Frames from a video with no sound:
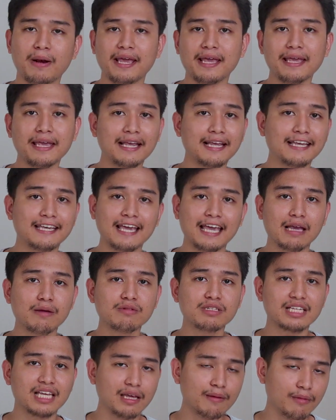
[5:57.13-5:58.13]
playing
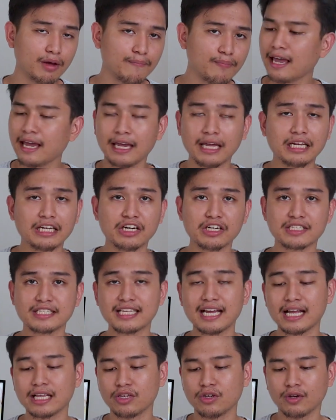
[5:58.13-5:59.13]
games. If, hey, there's
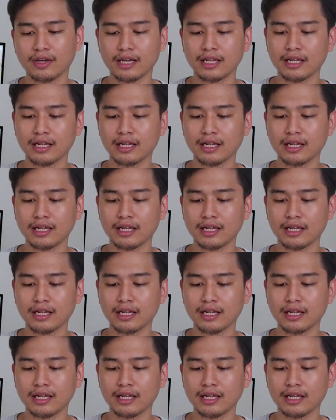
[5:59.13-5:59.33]
that. You